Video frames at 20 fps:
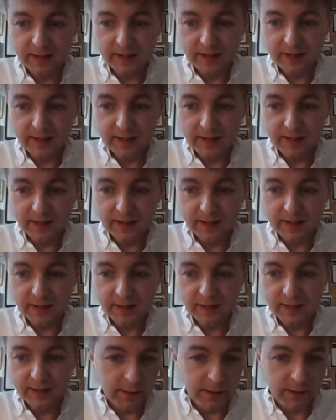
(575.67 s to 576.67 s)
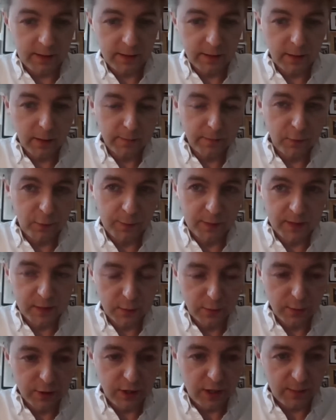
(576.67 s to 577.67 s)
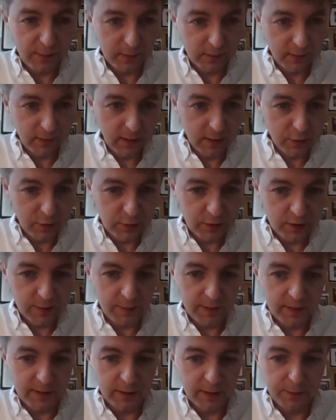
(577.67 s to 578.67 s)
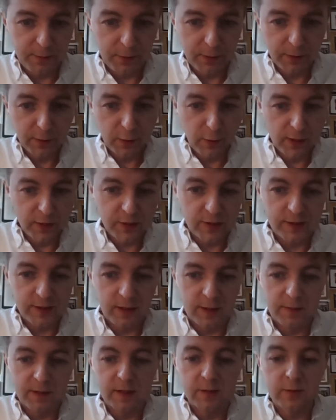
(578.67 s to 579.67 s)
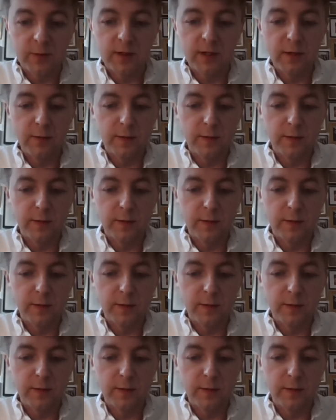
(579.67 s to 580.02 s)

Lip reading: Jake Berry, the former Tory chairman under Liz Truss, made a good point on Question Time last week.